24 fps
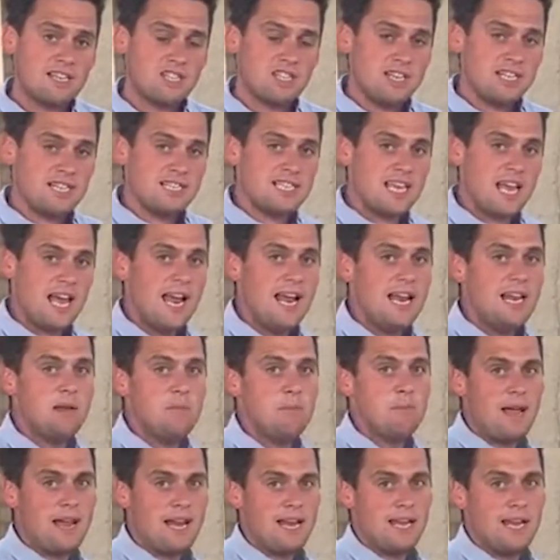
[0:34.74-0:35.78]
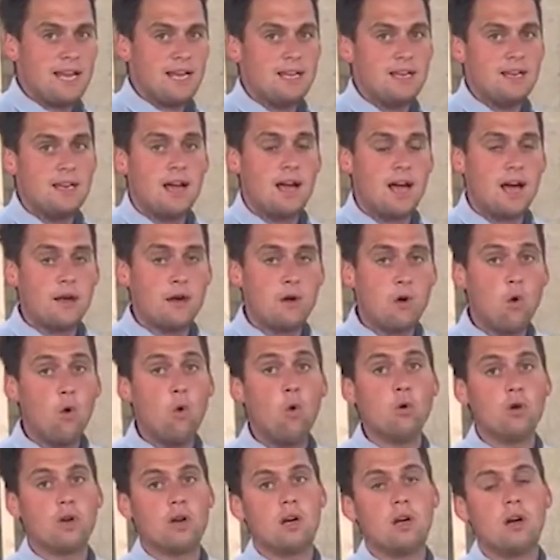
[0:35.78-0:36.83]
actually tailor-making an
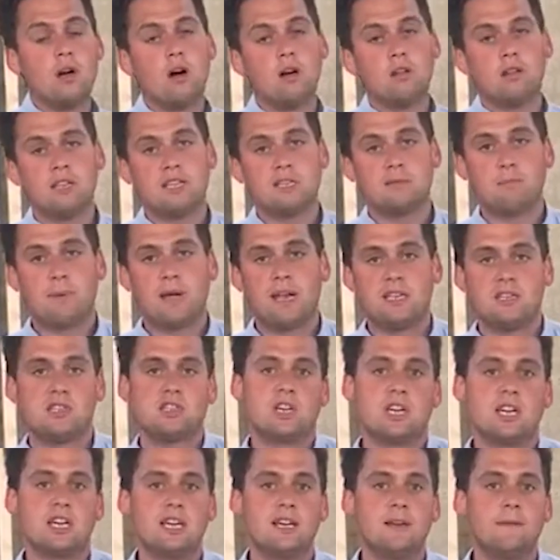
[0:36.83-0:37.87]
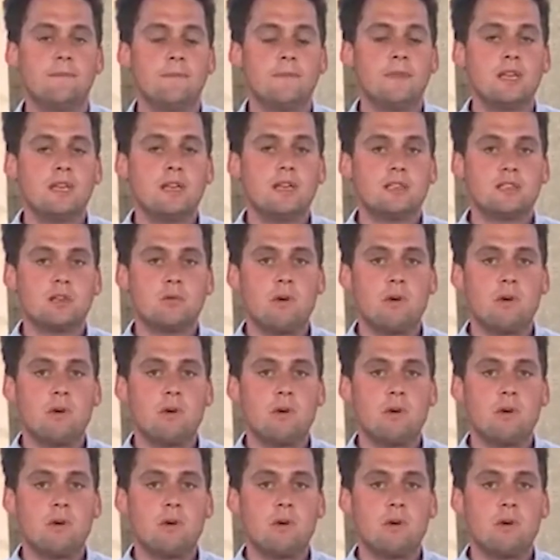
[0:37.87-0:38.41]
order on this bench here.